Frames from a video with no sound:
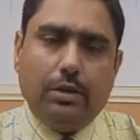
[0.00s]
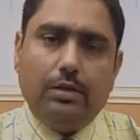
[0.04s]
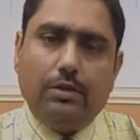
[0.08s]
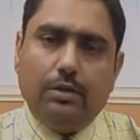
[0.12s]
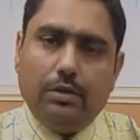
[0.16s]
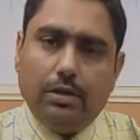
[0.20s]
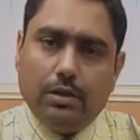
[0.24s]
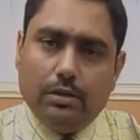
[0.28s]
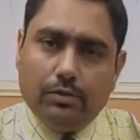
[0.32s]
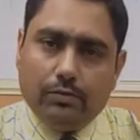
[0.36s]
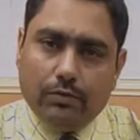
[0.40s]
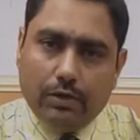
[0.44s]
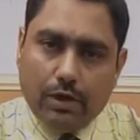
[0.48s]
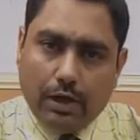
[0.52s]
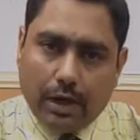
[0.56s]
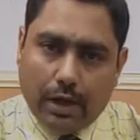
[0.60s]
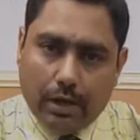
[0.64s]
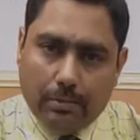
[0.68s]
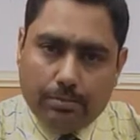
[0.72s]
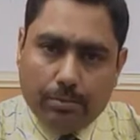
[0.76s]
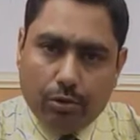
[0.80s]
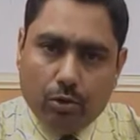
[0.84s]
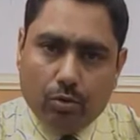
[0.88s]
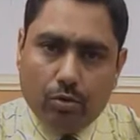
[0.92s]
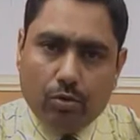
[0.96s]
This will
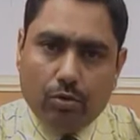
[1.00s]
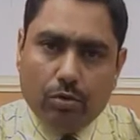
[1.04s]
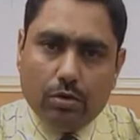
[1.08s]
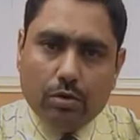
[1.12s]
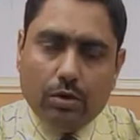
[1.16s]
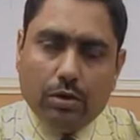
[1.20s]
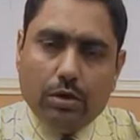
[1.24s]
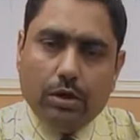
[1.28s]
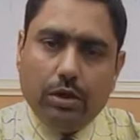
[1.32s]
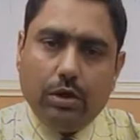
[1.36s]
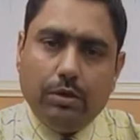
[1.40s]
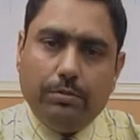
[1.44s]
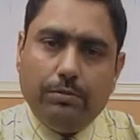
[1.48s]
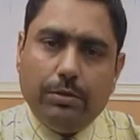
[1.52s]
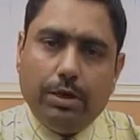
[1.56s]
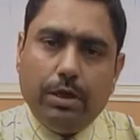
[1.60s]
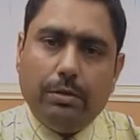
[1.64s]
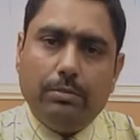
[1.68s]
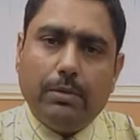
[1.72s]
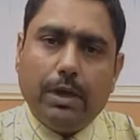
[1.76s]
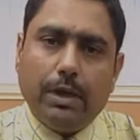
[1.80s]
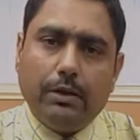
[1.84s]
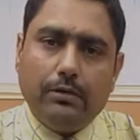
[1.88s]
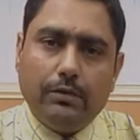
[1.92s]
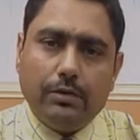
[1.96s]
help you in
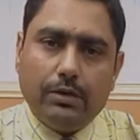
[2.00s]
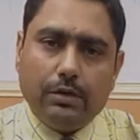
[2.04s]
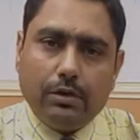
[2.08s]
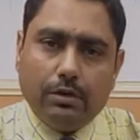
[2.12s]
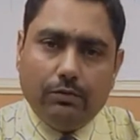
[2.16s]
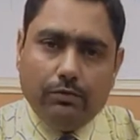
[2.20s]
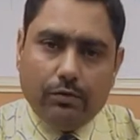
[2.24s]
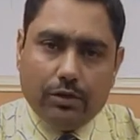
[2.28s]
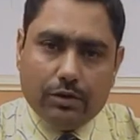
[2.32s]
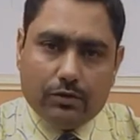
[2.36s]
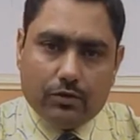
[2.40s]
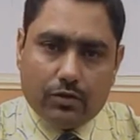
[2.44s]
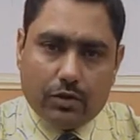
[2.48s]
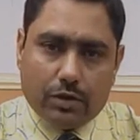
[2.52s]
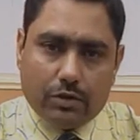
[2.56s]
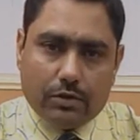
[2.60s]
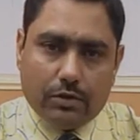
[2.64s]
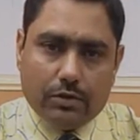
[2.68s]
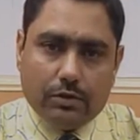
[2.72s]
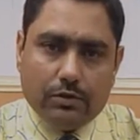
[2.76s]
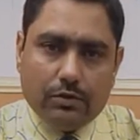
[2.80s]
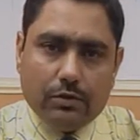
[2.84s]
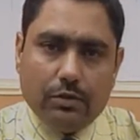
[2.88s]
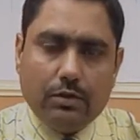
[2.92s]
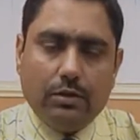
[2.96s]
minimizing the
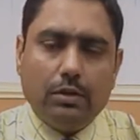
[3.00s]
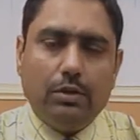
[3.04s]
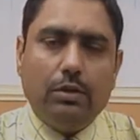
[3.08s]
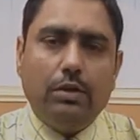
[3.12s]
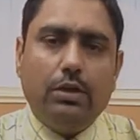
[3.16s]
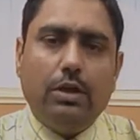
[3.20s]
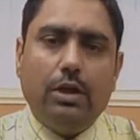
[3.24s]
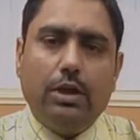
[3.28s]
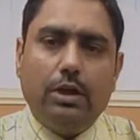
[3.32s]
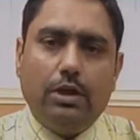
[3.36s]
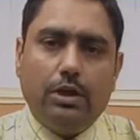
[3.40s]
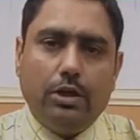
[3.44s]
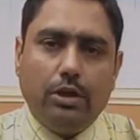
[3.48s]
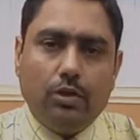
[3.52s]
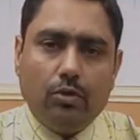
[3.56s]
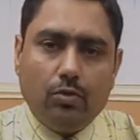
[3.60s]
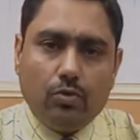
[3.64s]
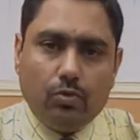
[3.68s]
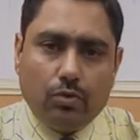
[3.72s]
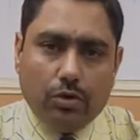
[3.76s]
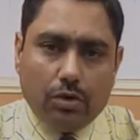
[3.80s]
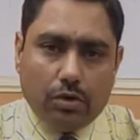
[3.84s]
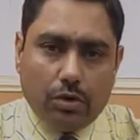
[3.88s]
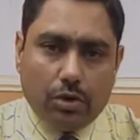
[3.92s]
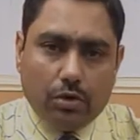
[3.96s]
wastages in
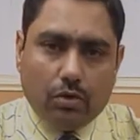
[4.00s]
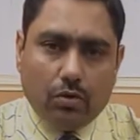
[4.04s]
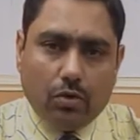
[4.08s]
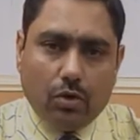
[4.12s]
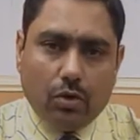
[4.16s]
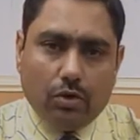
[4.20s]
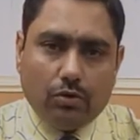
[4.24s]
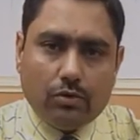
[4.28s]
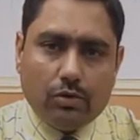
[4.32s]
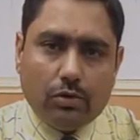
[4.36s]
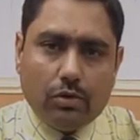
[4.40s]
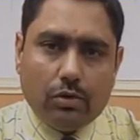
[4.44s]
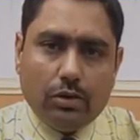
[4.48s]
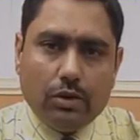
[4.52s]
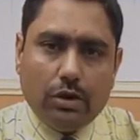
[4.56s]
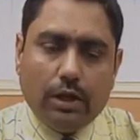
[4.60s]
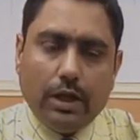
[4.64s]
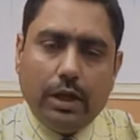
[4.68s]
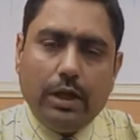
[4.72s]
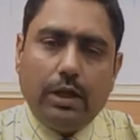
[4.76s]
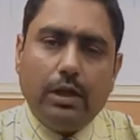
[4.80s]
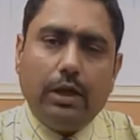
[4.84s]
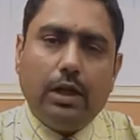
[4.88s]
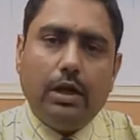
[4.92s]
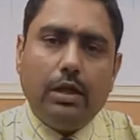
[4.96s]
reducing the cost
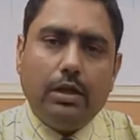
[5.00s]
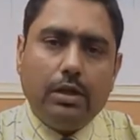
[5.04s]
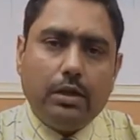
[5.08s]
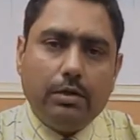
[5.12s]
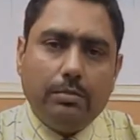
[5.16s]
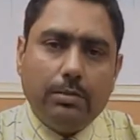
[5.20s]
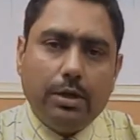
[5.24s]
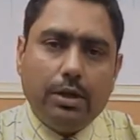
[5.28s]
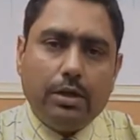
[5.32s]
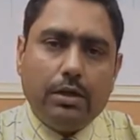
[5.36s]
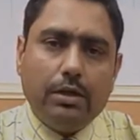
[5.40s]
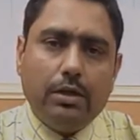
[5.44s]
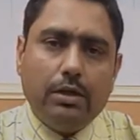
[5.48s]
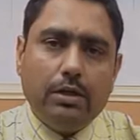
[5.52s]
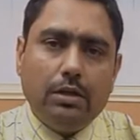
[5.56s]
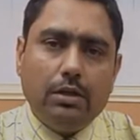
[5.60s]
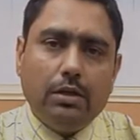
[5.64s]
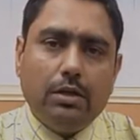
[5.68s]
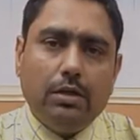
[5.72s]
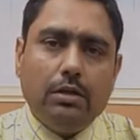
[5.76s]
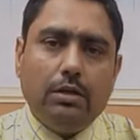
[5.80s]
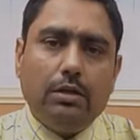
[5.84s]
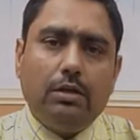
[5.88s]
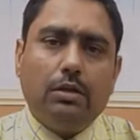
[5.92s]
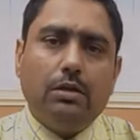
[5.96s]
and ultimately
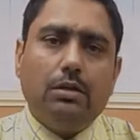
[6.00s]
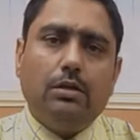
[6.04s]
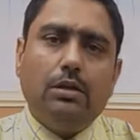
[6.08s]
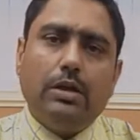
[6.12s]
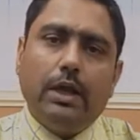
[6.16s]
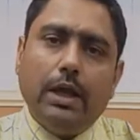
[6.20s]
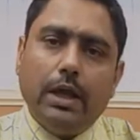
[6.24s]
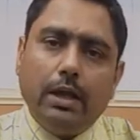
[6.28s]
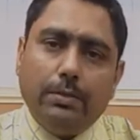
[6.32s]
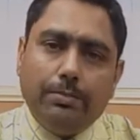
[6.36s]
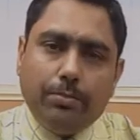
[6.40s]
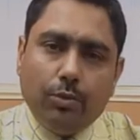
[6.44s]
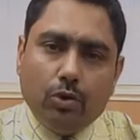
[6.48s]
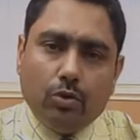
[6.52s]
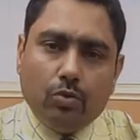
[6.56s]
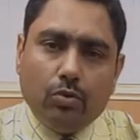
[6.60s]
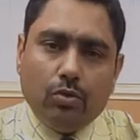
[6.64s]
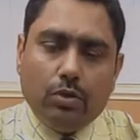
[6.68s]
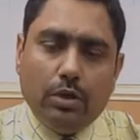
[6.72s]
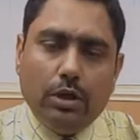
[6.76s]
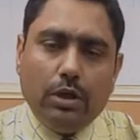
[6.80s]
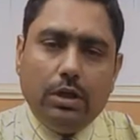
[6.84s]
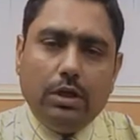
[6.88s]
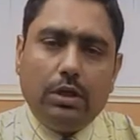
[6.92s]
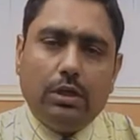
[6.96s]
help
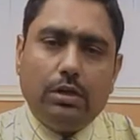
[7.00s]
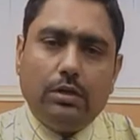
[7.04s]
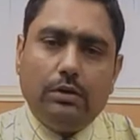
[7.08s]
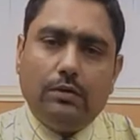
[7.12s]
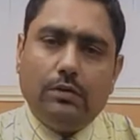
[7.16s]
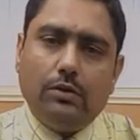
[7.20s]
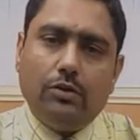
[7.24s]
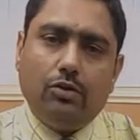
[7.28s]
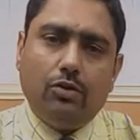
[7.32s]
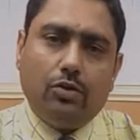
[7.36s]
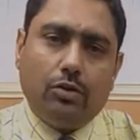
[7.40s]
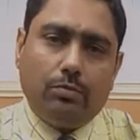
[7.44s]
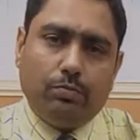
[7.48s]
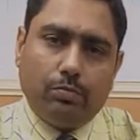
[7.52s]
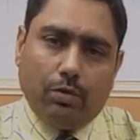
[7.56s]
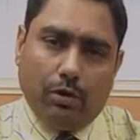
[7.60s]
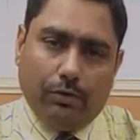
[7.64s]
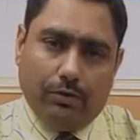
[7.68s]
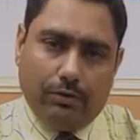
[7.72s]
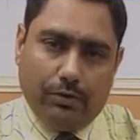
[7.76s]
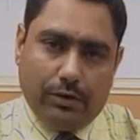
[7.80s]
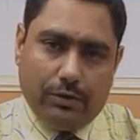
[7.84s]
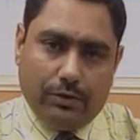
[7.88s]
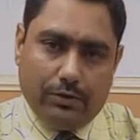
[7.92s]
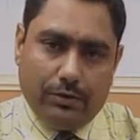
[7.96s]
you in increasing your
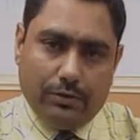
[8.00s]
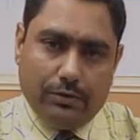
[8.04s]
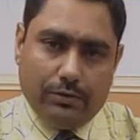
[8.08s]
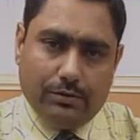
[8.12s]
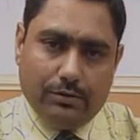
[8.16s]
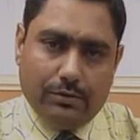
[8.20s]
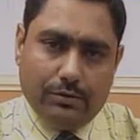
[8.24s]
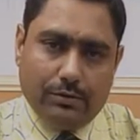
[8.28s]
profits.